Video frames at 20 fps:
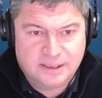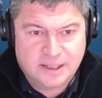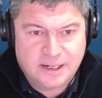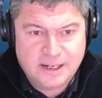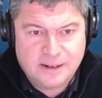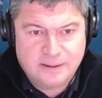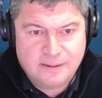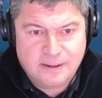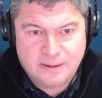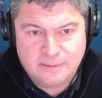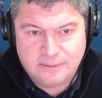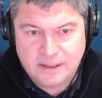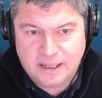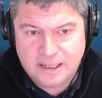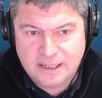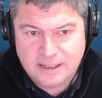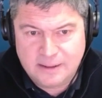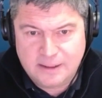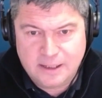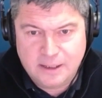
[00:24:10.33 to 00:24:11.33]
Is there
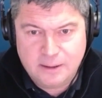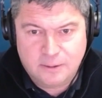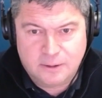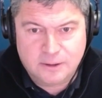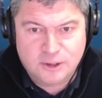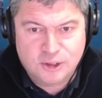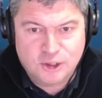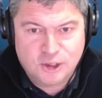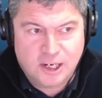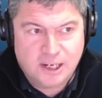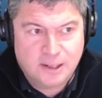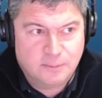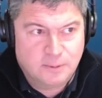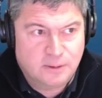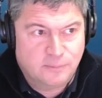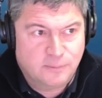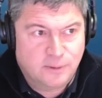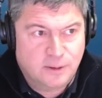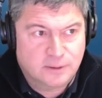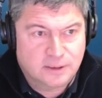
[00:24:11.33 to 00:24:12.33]
anything you can share
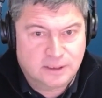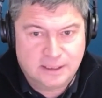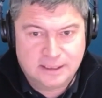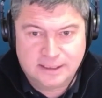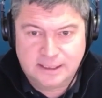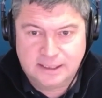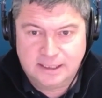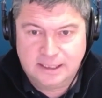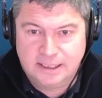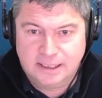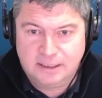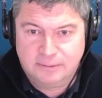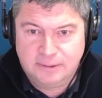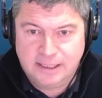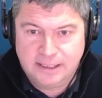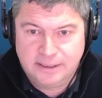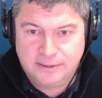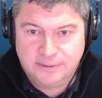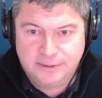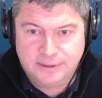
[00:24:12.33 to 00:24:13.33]
with the folks listening
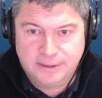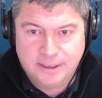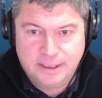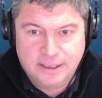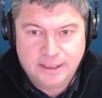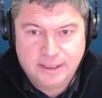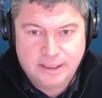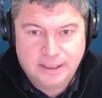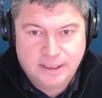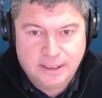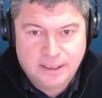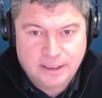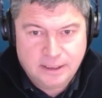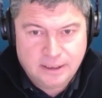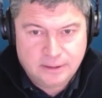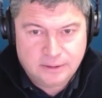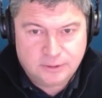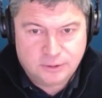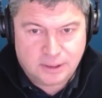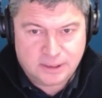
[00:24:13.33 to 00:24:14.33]
around
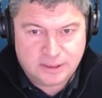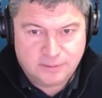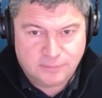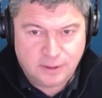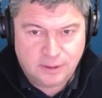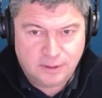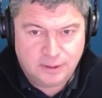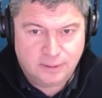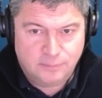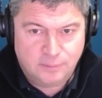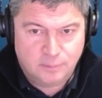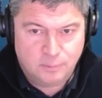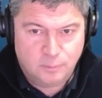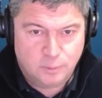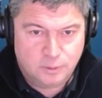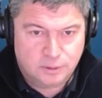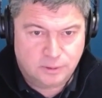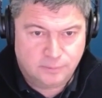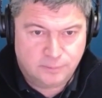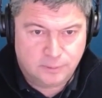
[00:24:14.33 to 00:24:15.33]
transferring from
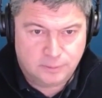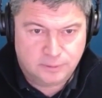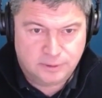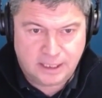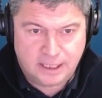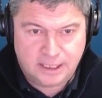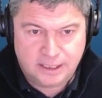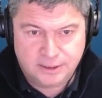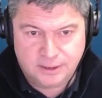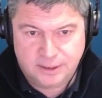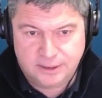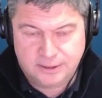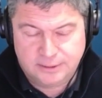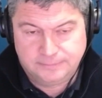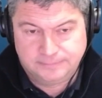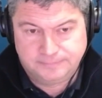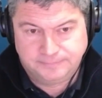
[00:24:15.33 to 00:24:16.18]
waterfall to agile?